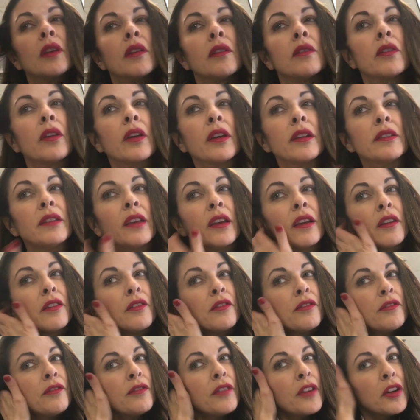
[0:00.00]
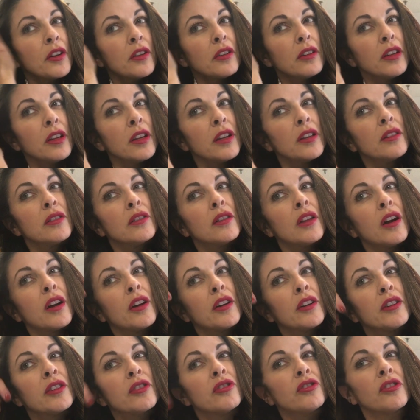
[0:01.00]
So I take a fairly
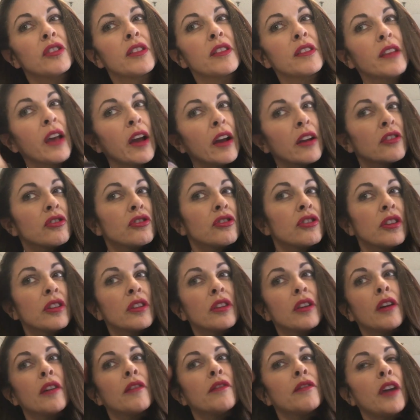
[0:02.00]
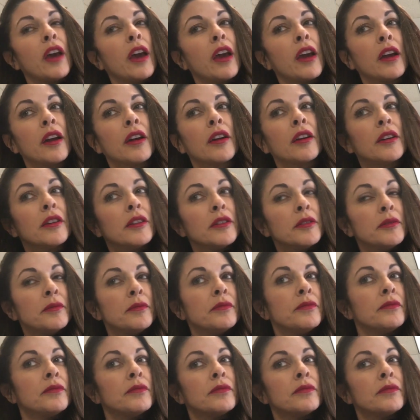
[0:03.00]
large section of hair